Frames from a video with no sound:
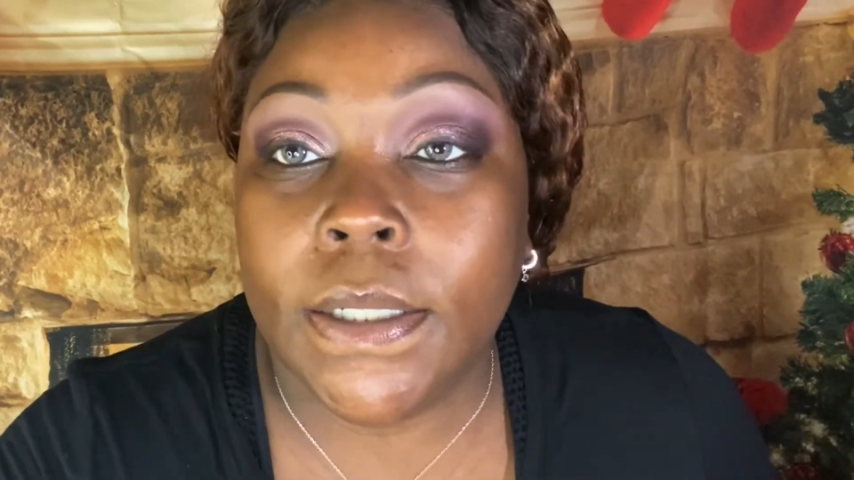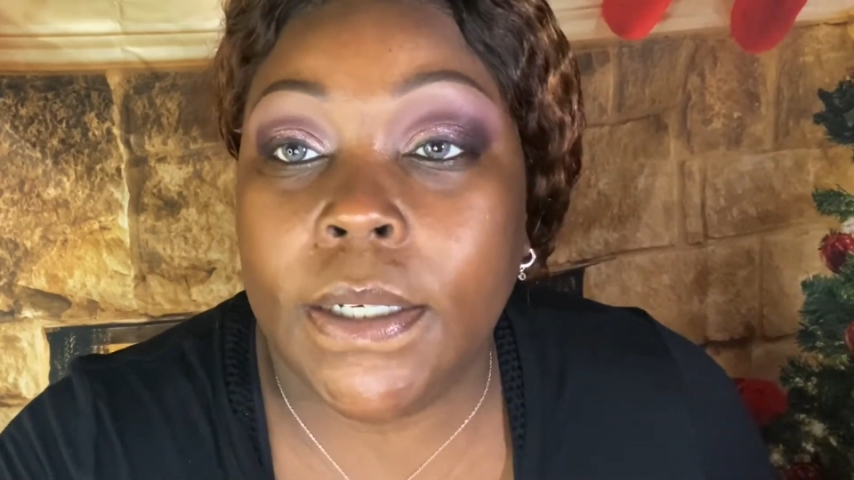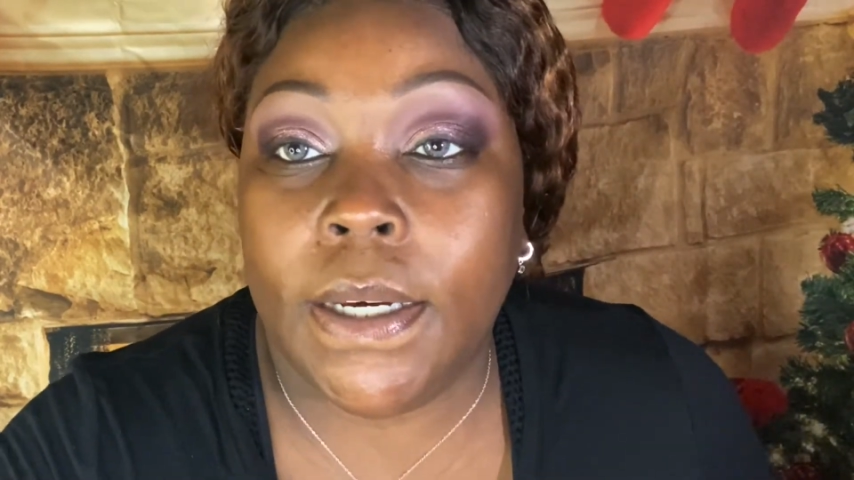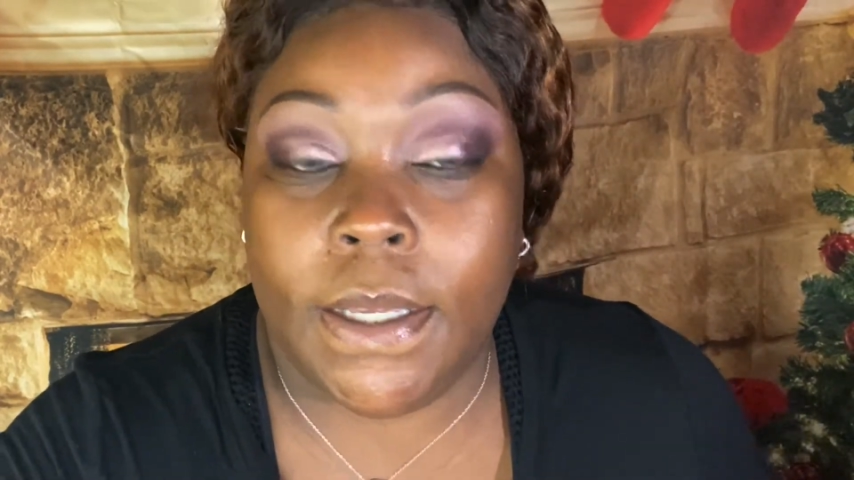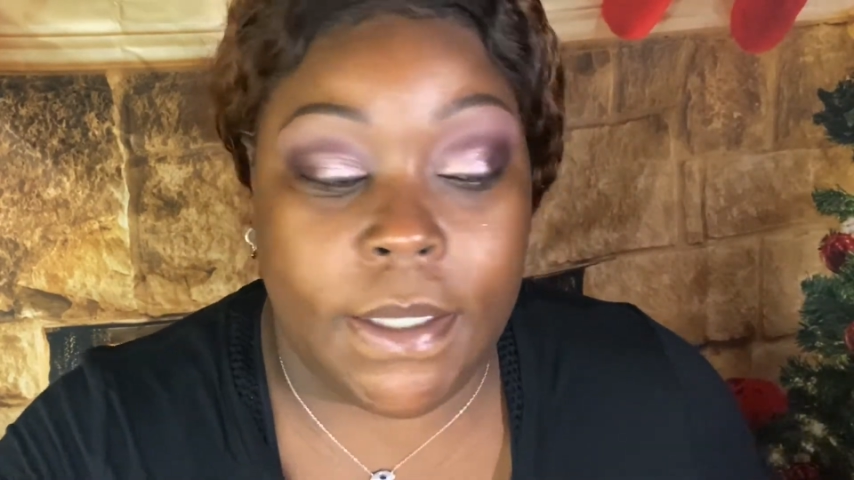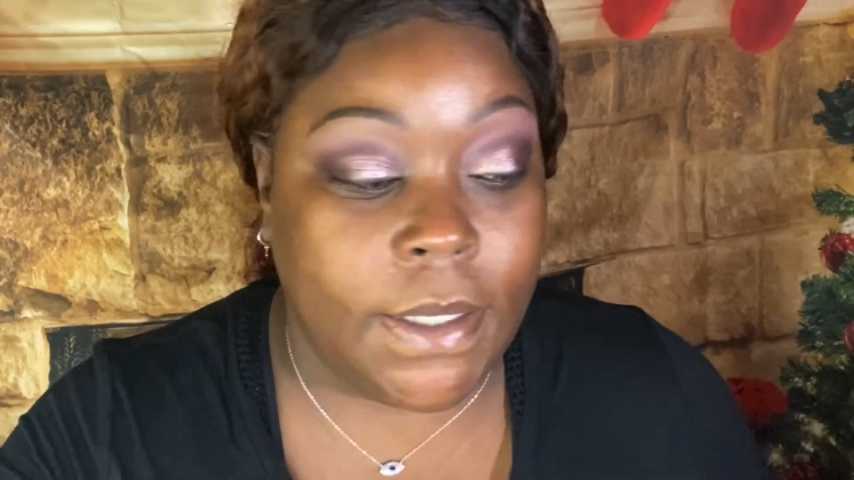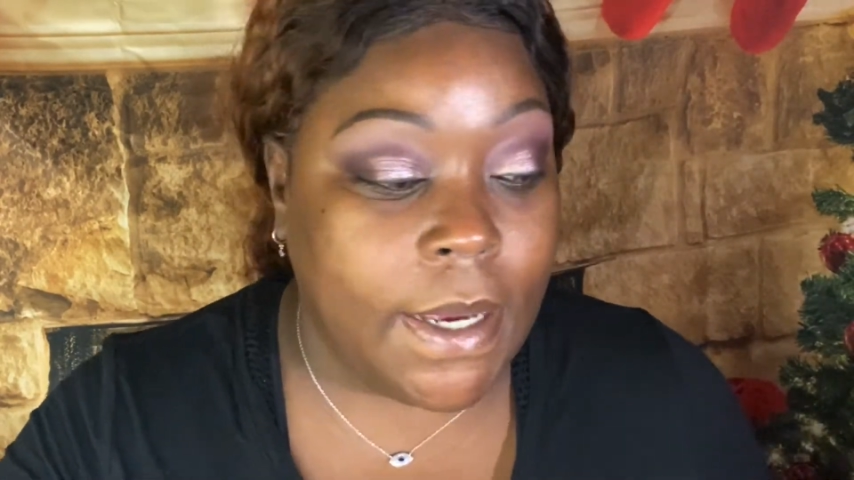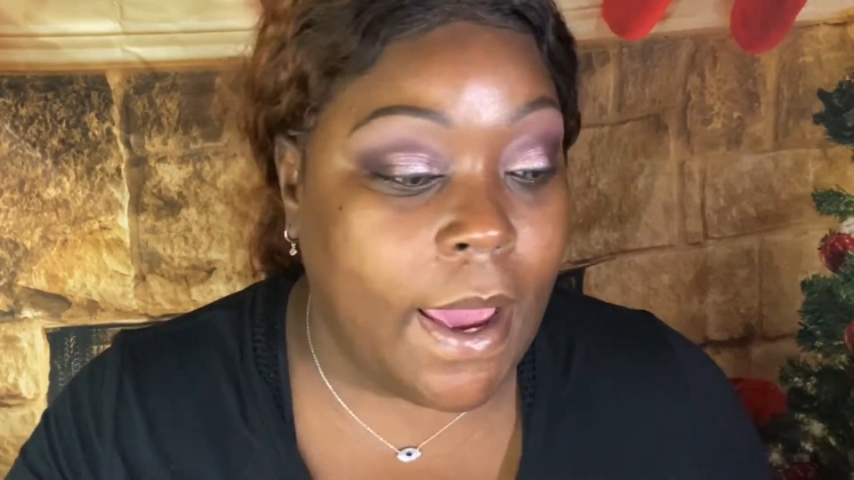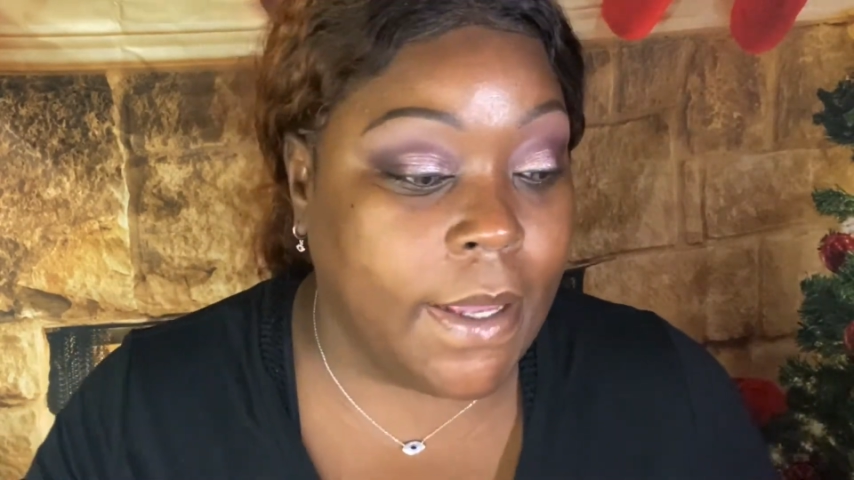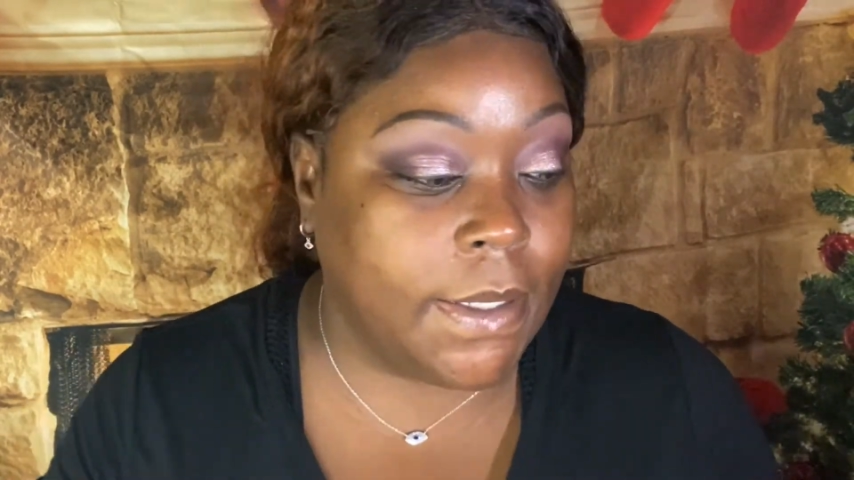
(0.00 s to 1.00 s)
And
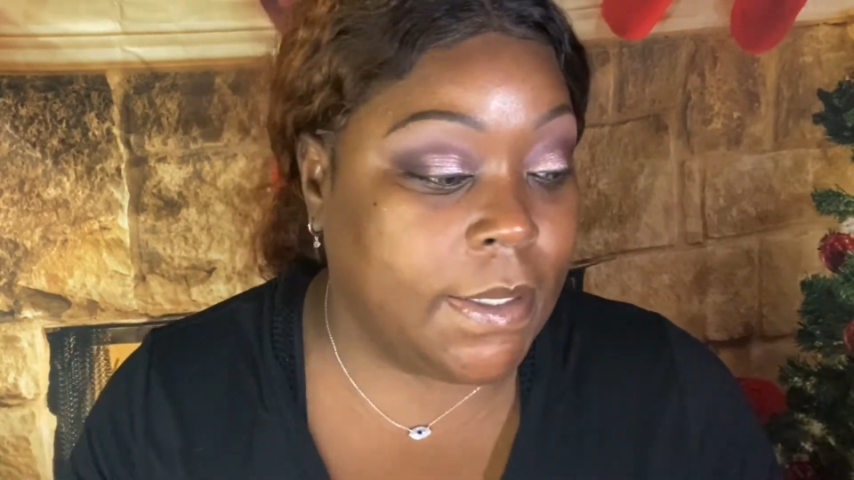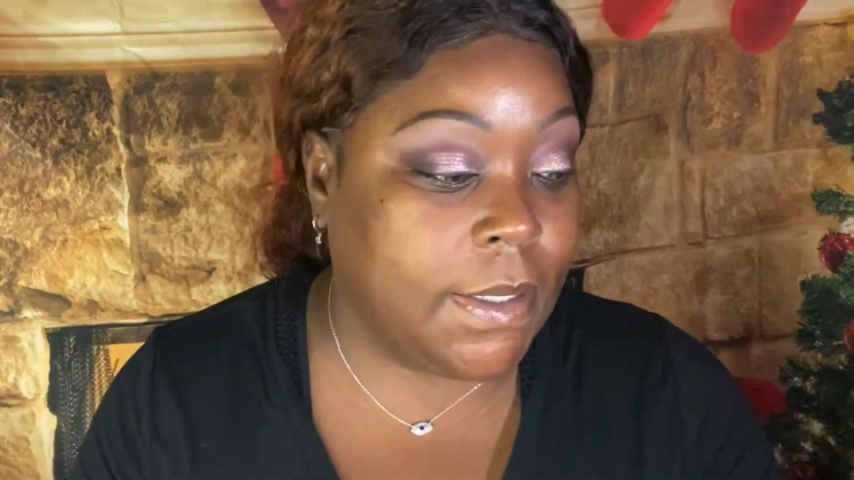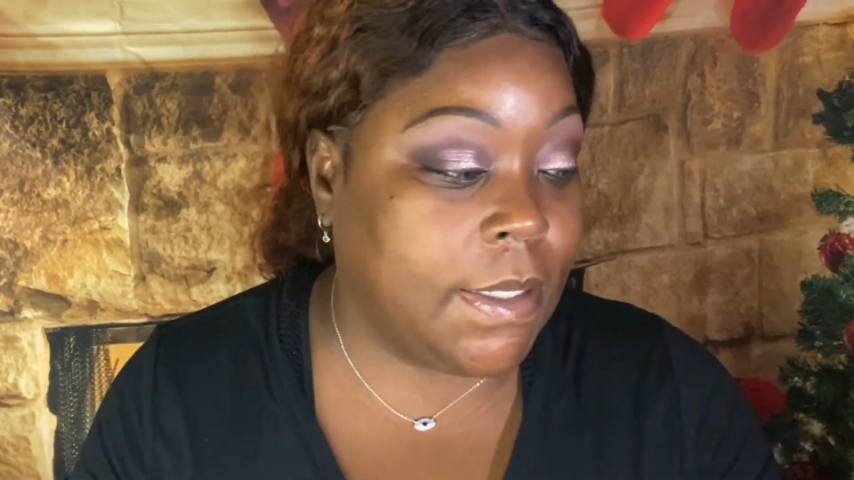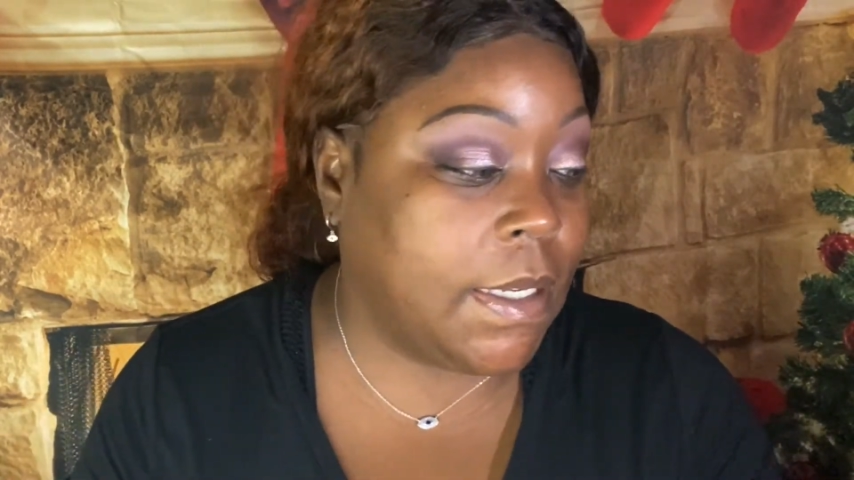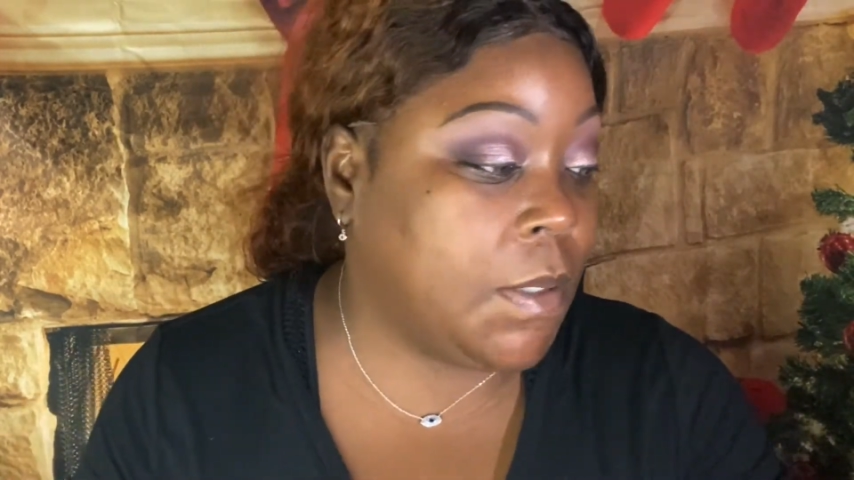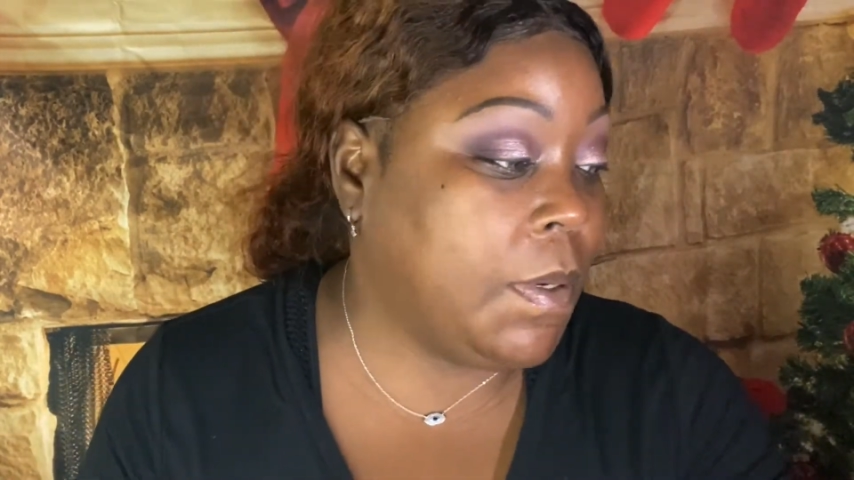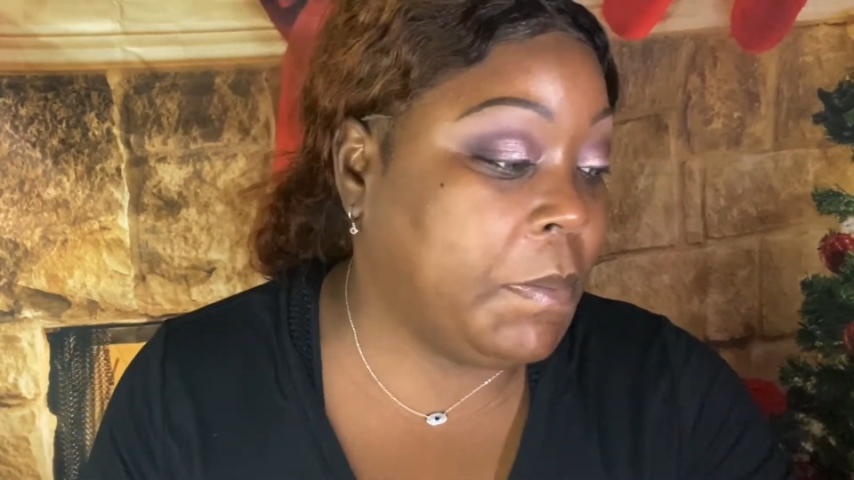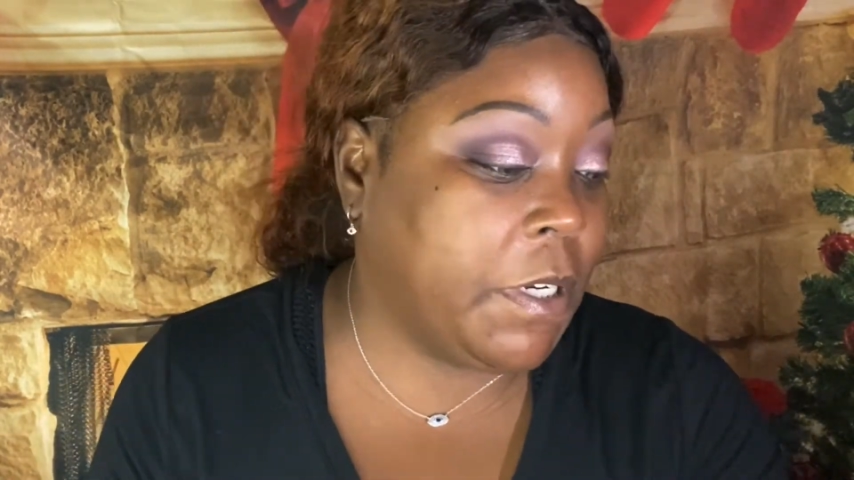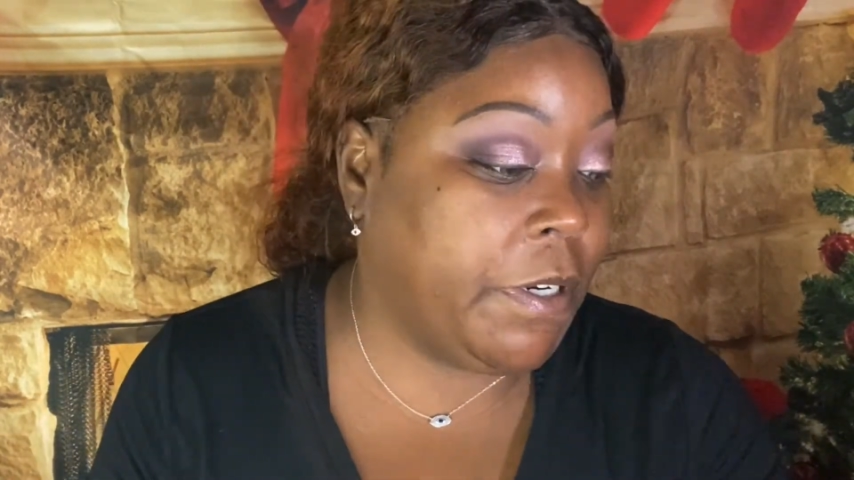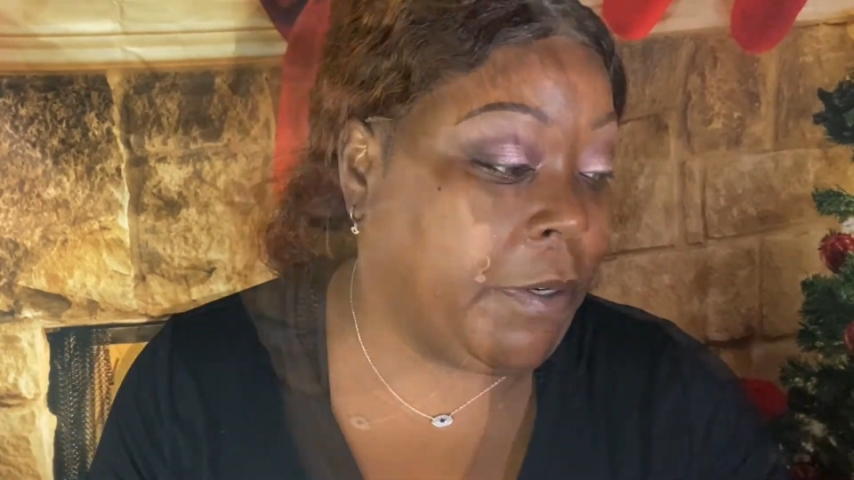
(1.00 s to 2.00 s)
yes, that's what I'm gonna do.